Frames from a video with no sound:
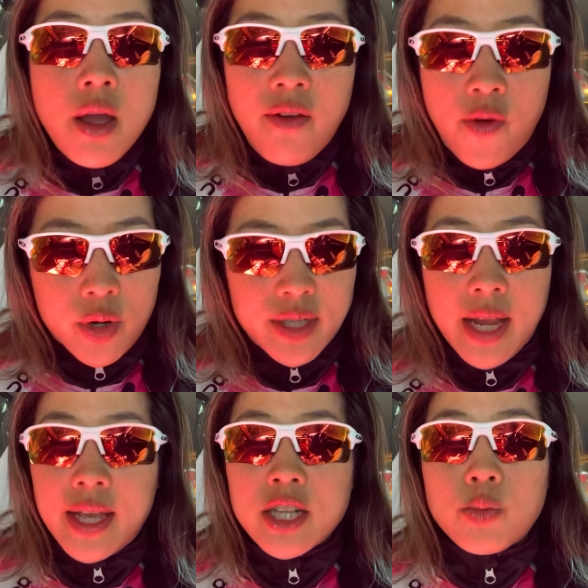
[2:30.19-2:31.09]
4
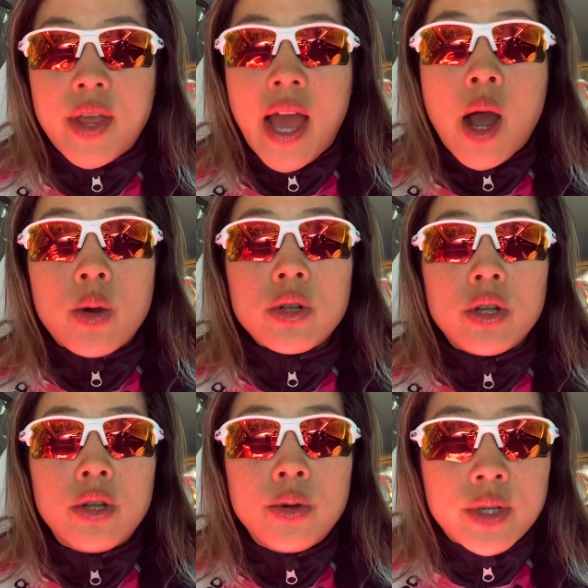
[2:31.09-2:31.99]
seconds without
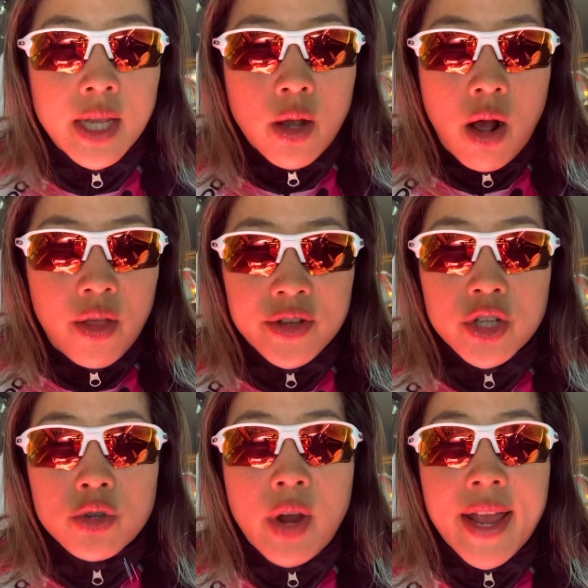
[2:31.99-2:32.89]
losing all the
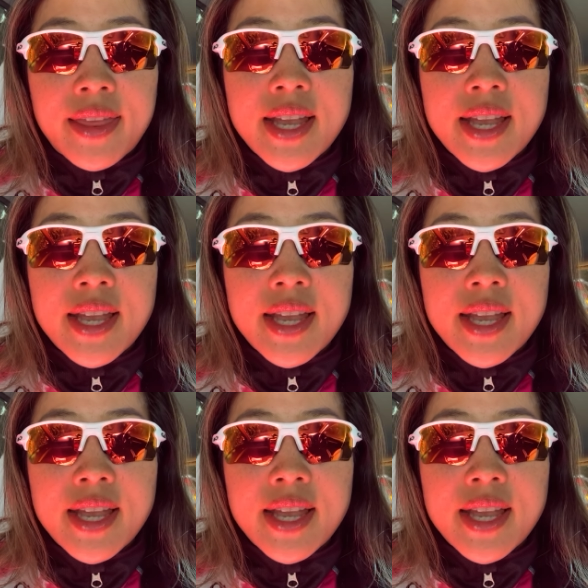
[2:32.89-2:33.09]
strength.